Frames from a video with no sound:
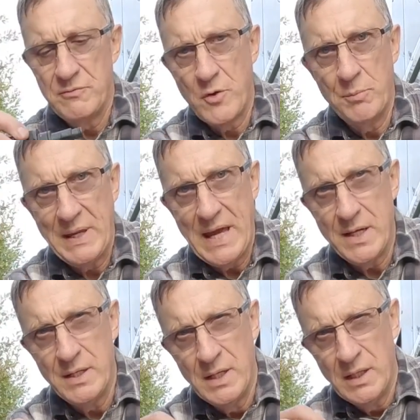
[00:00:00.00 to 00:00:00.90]
foam
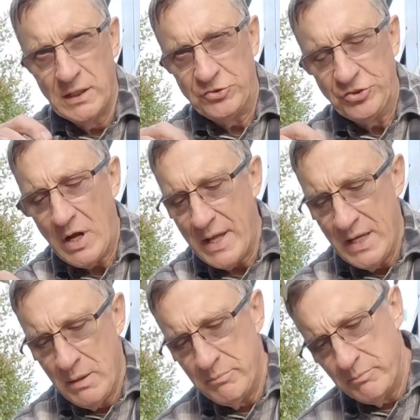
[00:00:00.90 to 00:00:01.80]
cannon a shot,
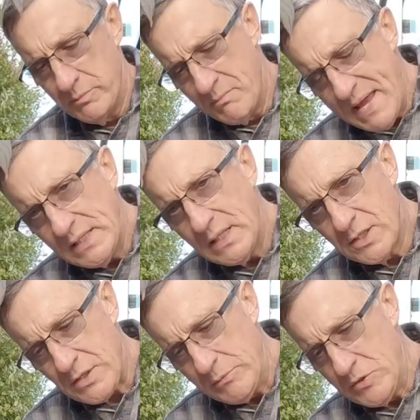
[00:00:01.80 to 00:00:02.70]
mainly because I'm